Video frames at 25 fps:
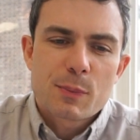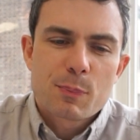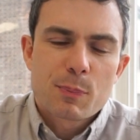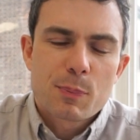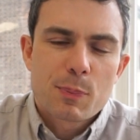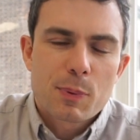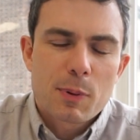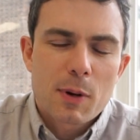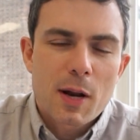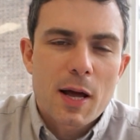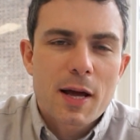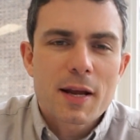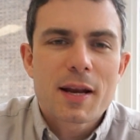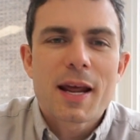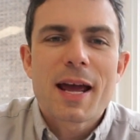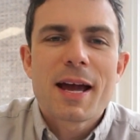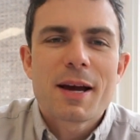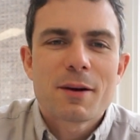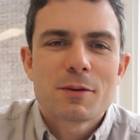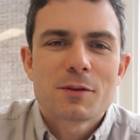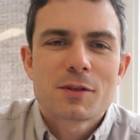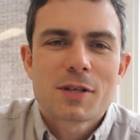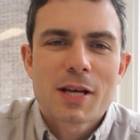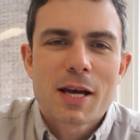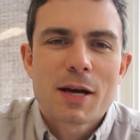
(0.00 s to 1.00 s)
plan
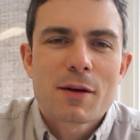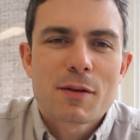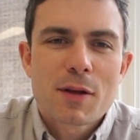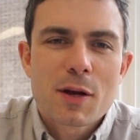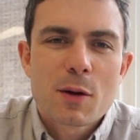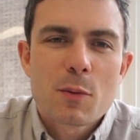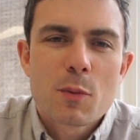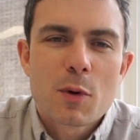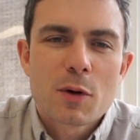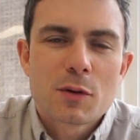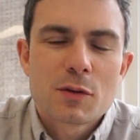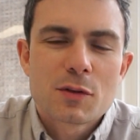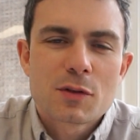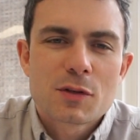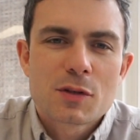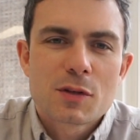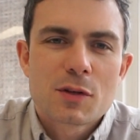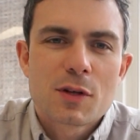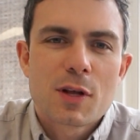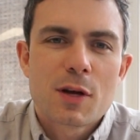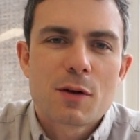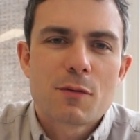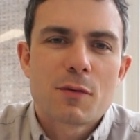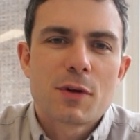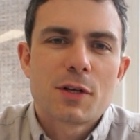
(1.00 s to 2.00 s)
out how they want
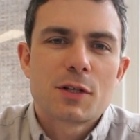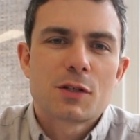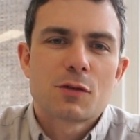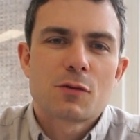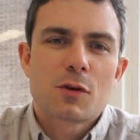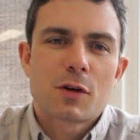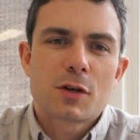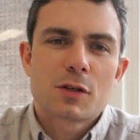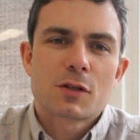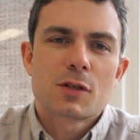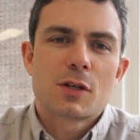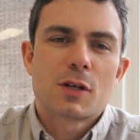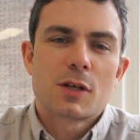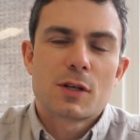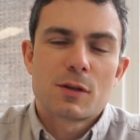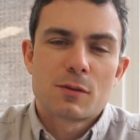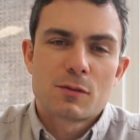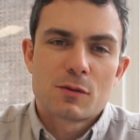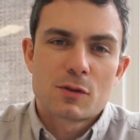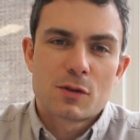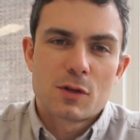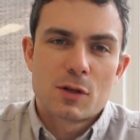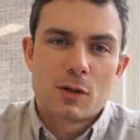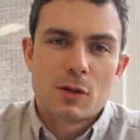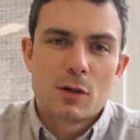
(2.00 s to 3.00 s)
their restructure
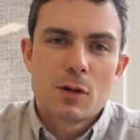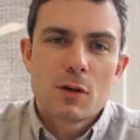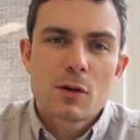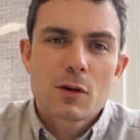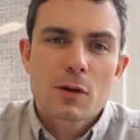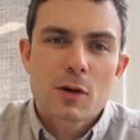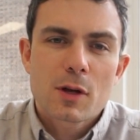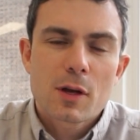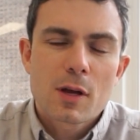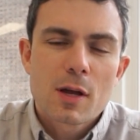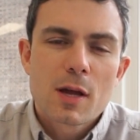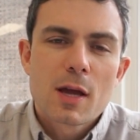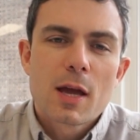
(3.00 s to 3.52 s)
to look